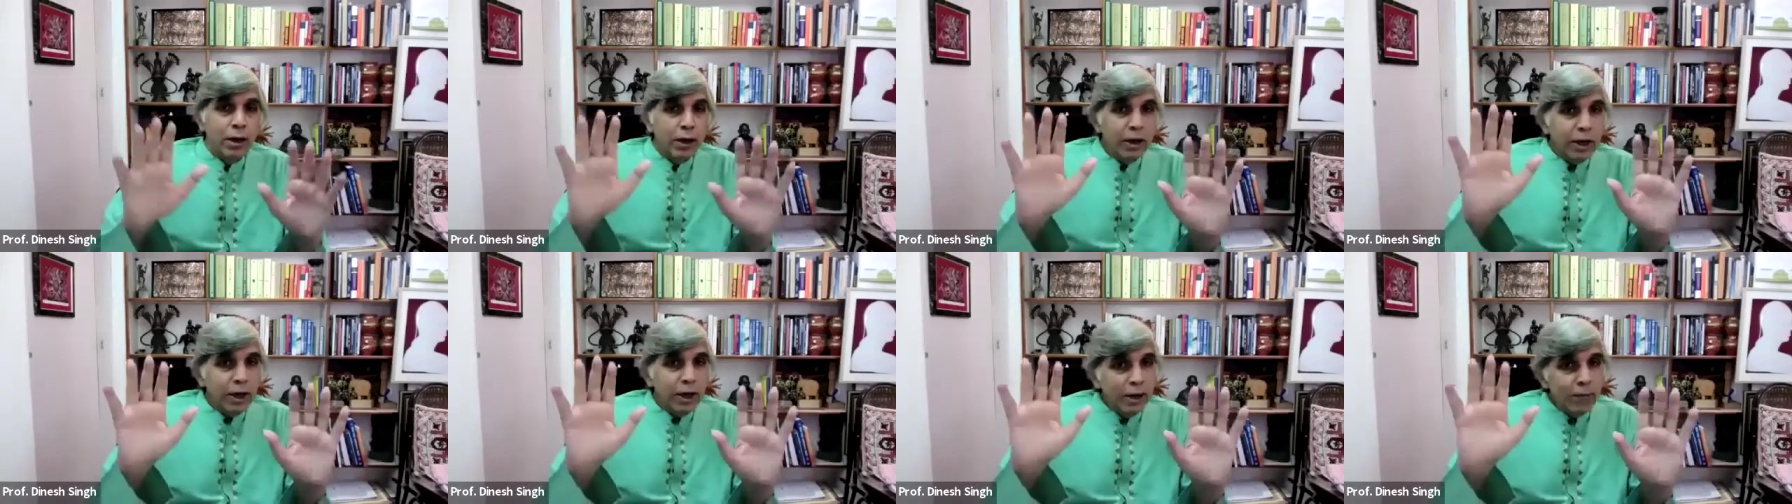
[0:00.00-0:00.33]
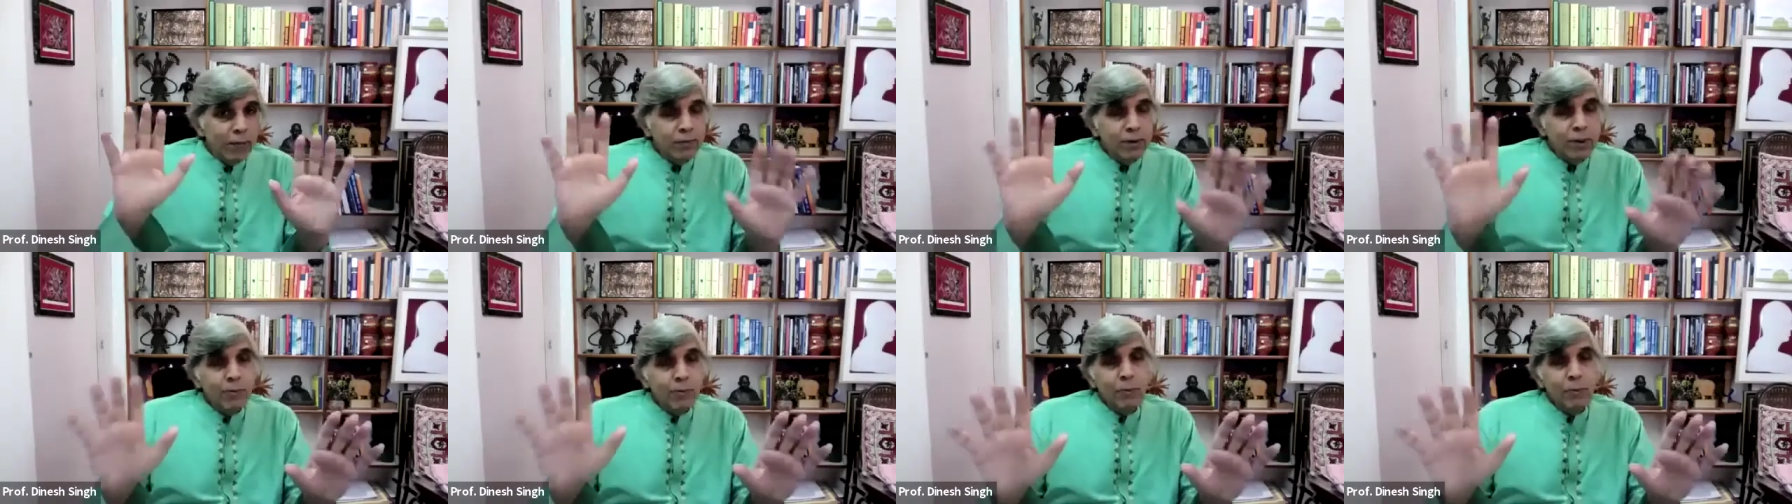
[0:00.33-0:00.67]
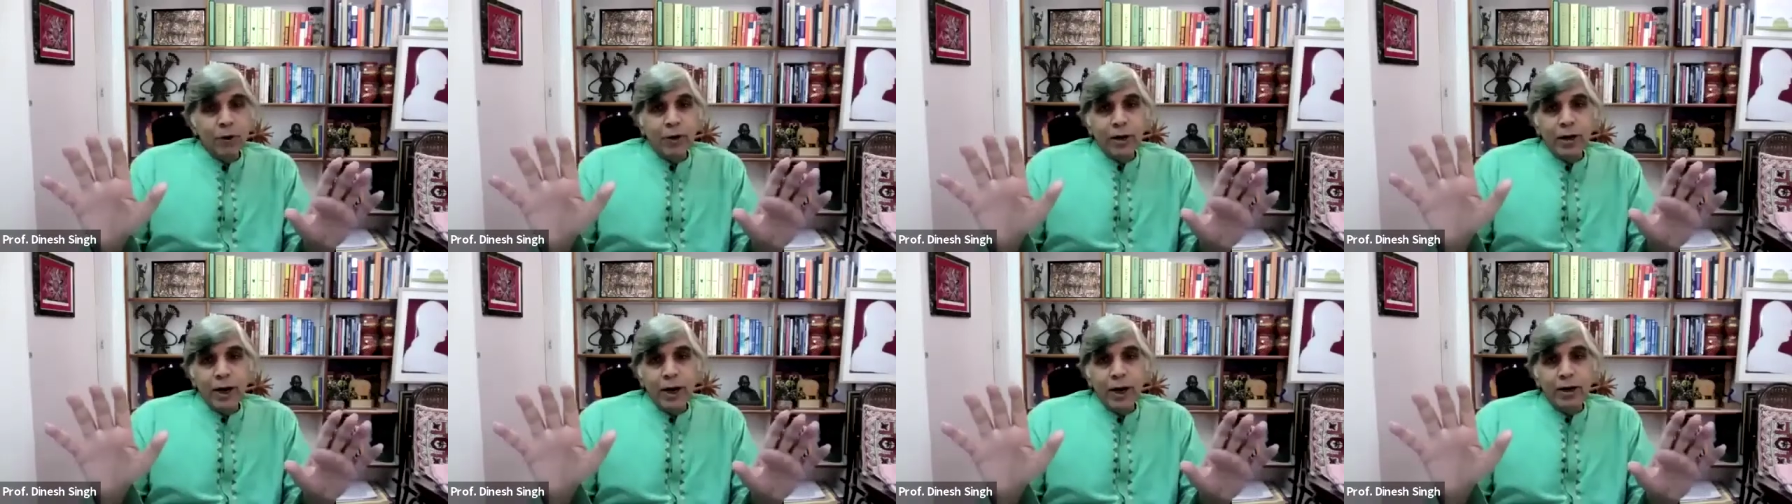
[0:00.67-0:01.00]
keep them
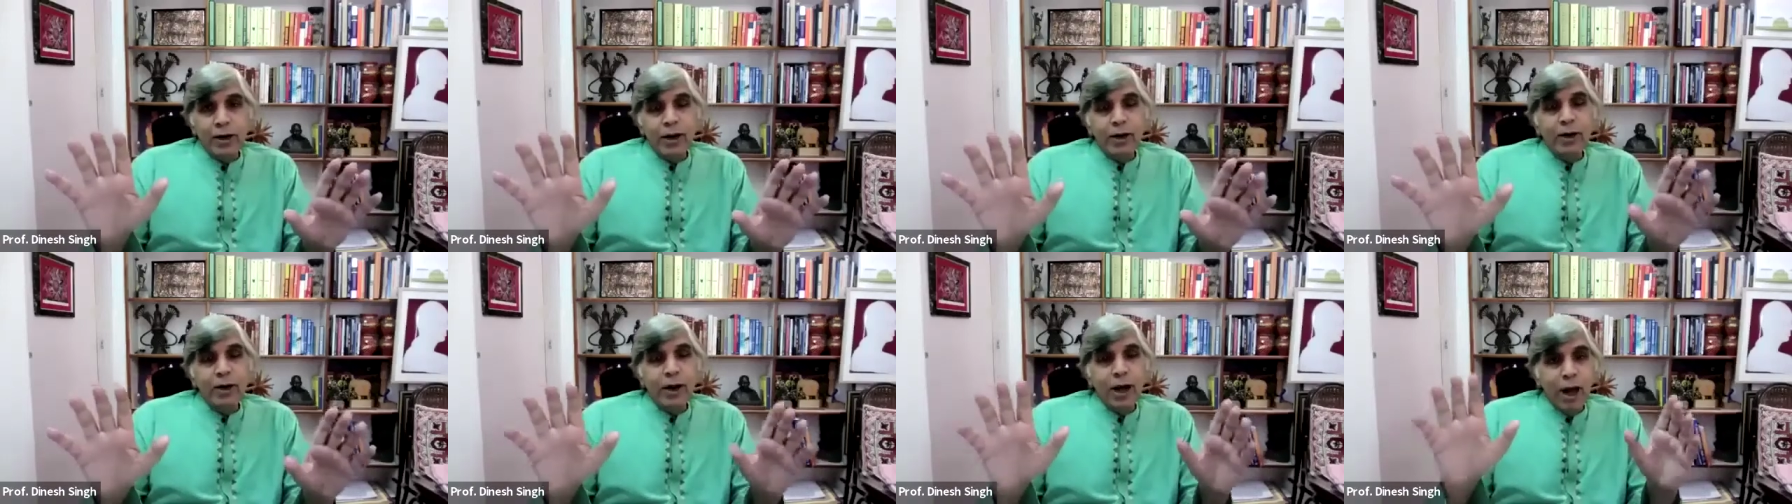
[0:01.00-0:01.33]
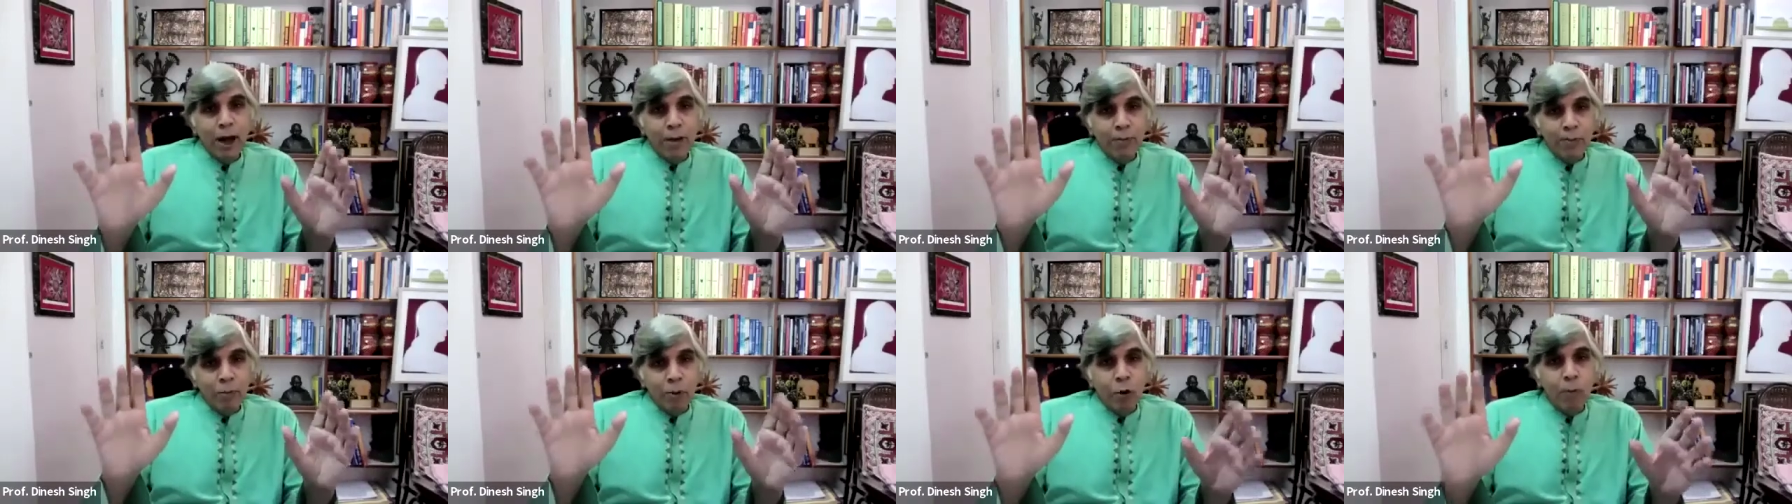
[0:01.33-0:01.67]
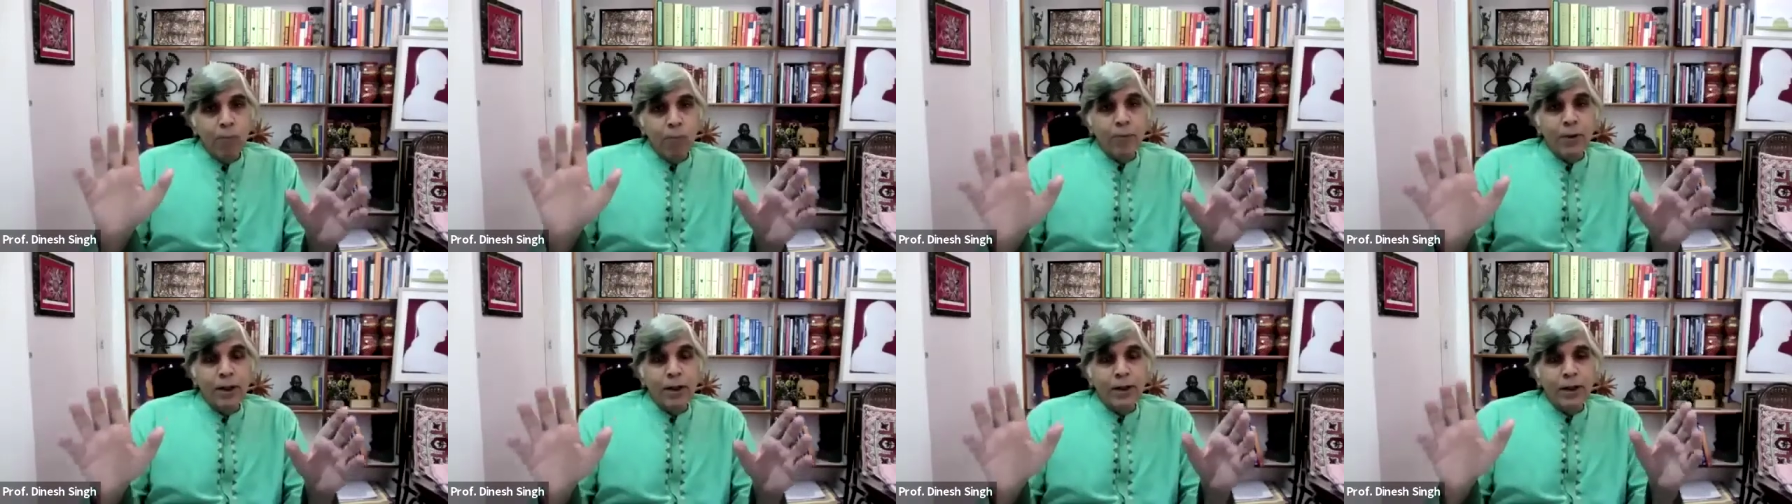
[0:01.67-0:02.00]
protected. I'm
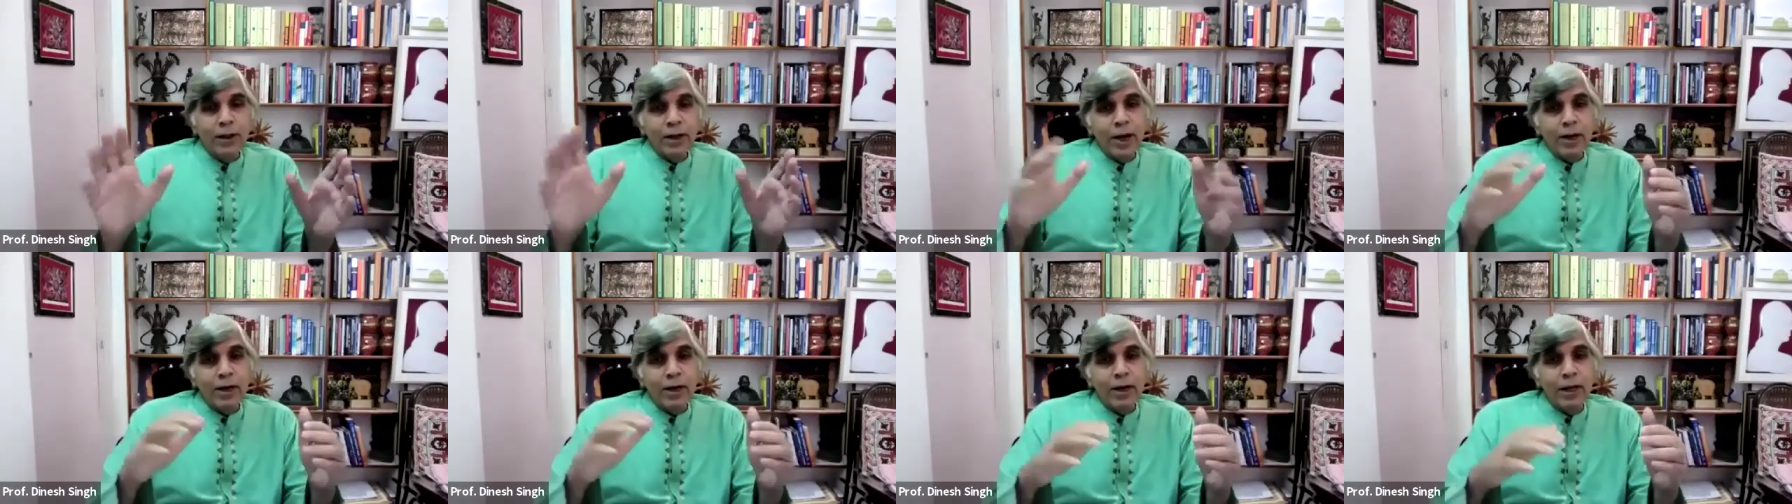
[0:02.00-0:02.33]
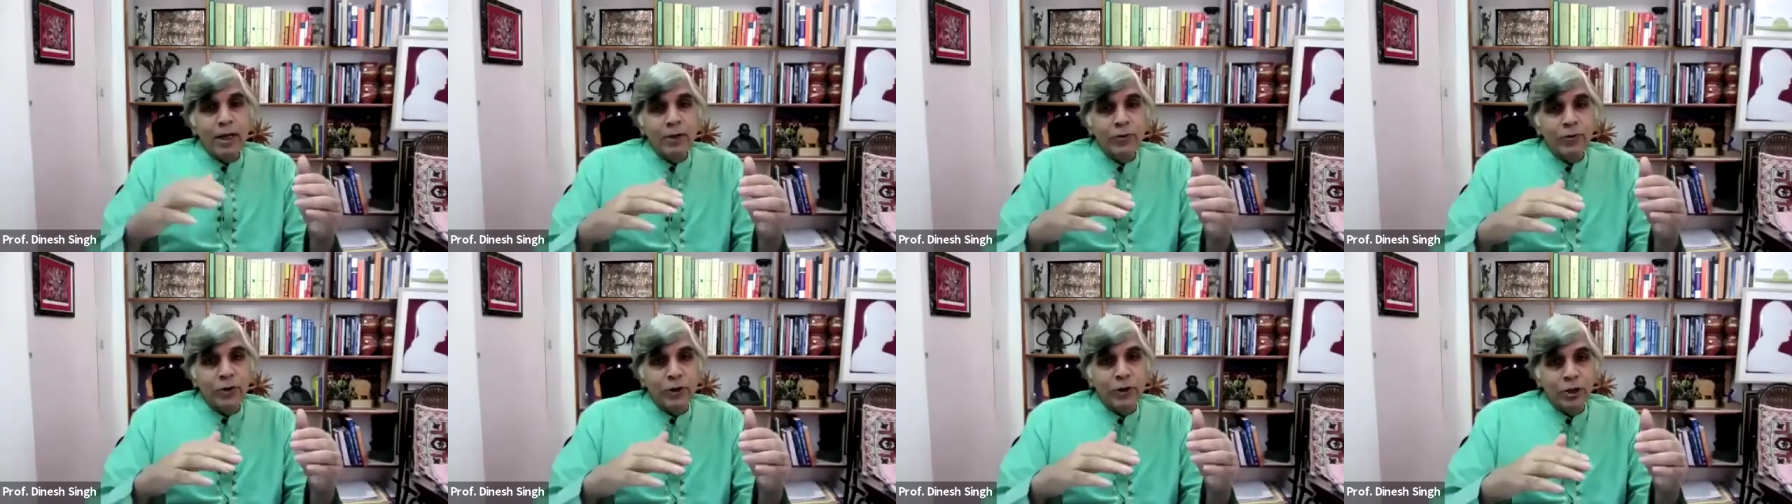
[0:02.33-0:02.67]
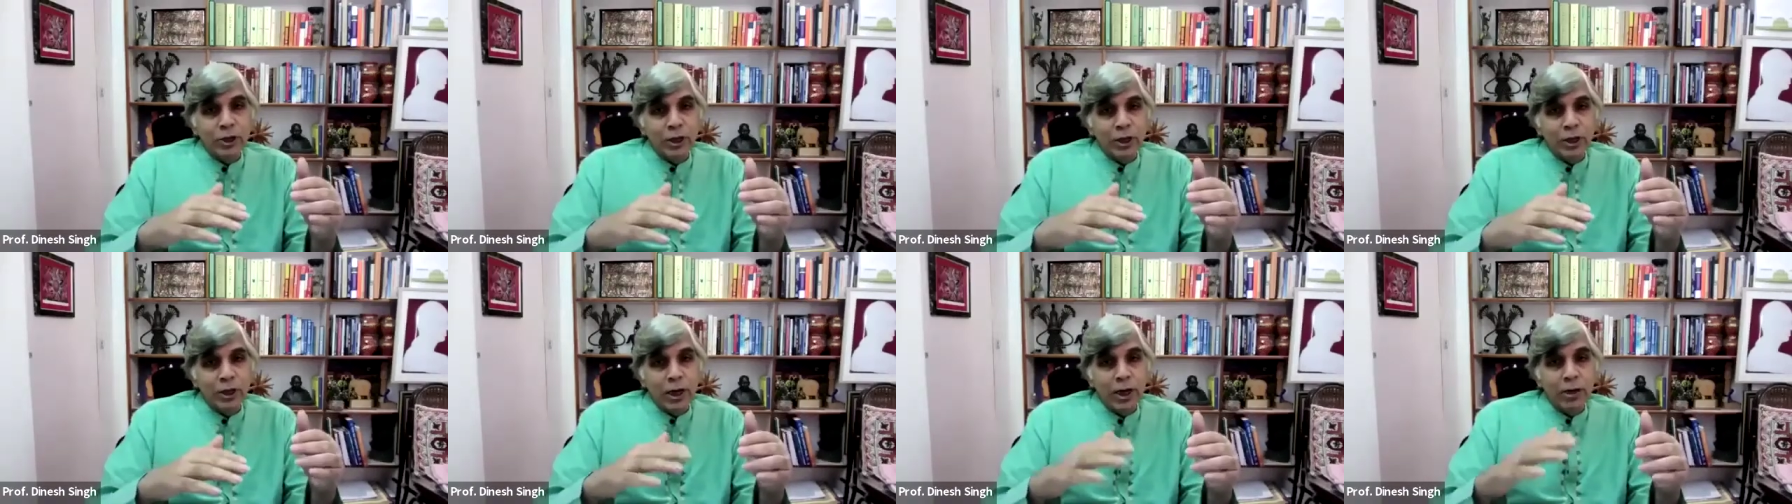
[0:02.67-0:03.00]
hoping that at least for
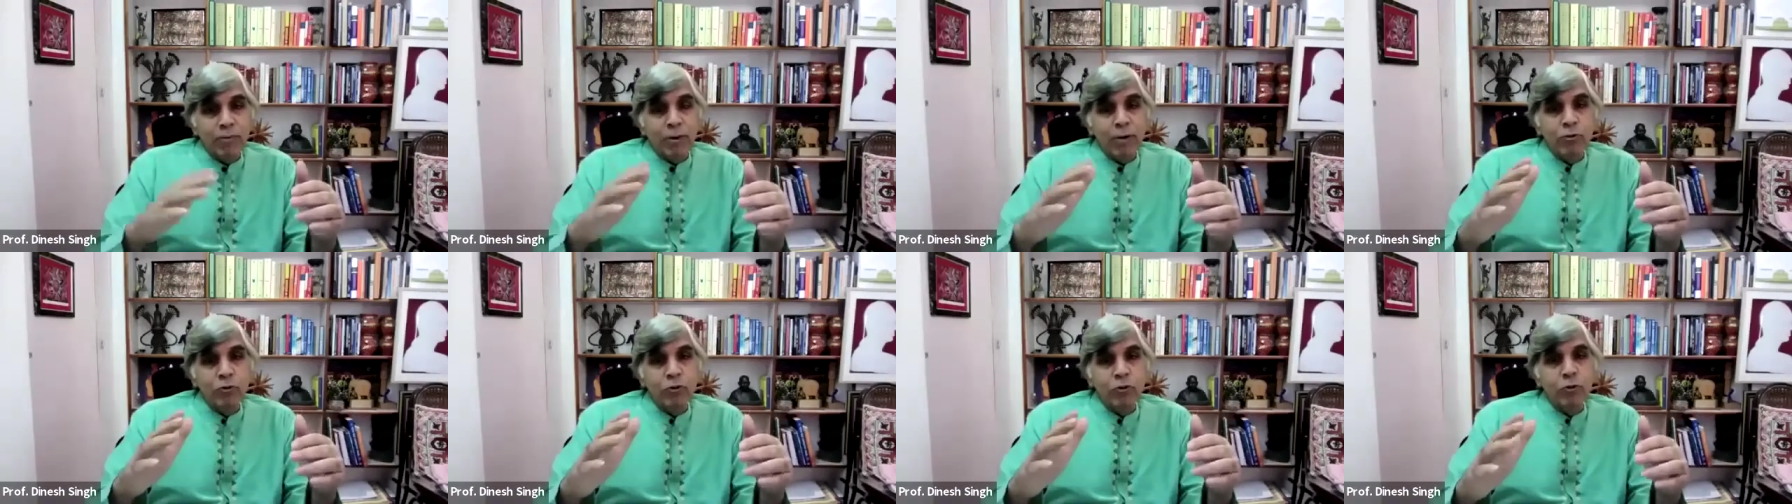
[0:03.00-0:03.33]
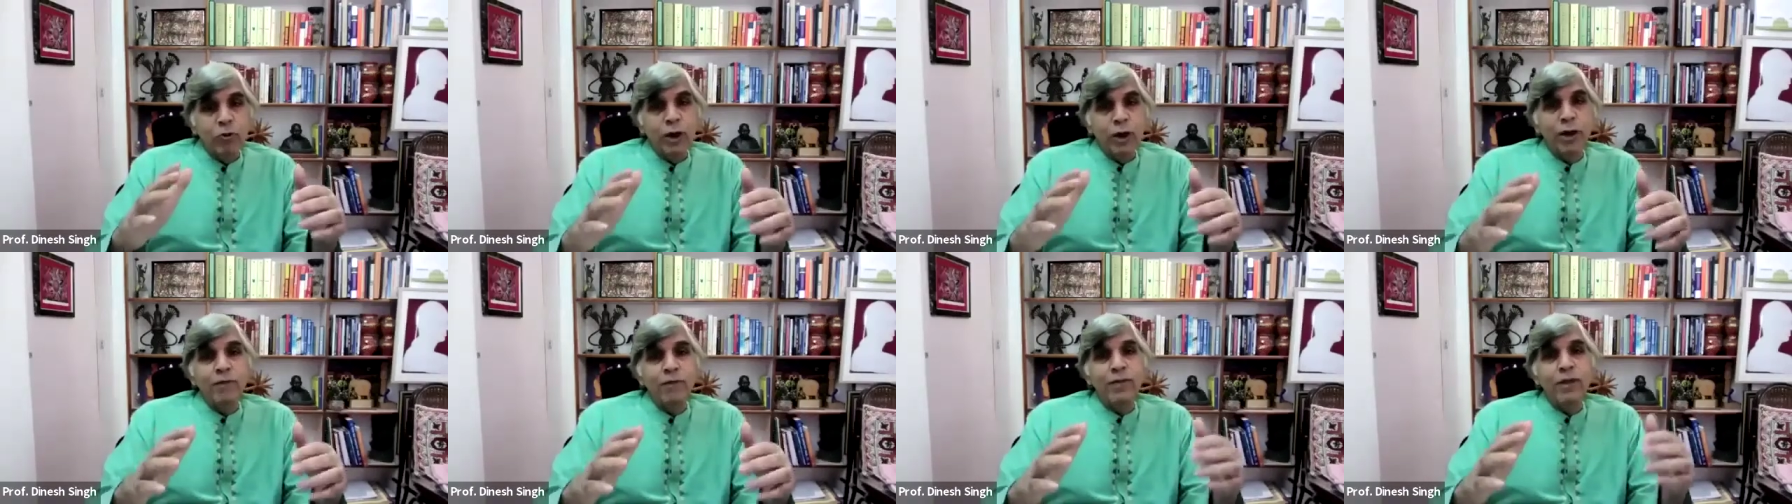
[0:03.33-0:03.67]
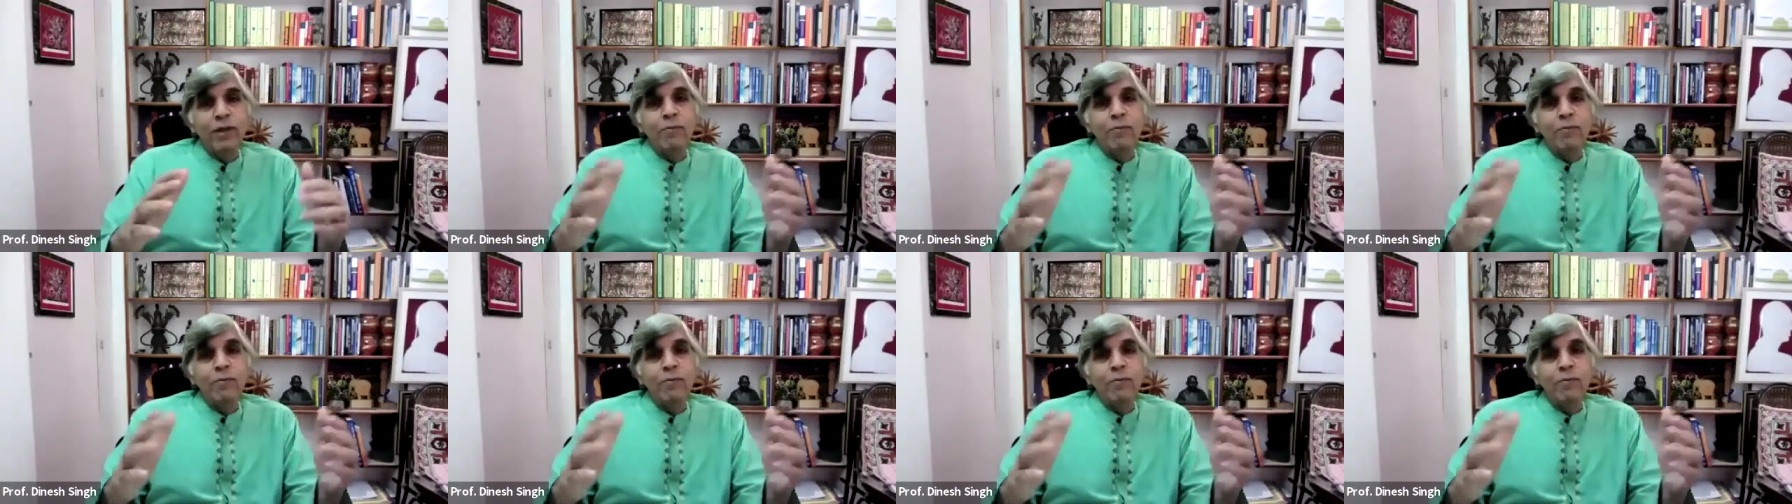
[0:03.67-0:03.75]
children about 12,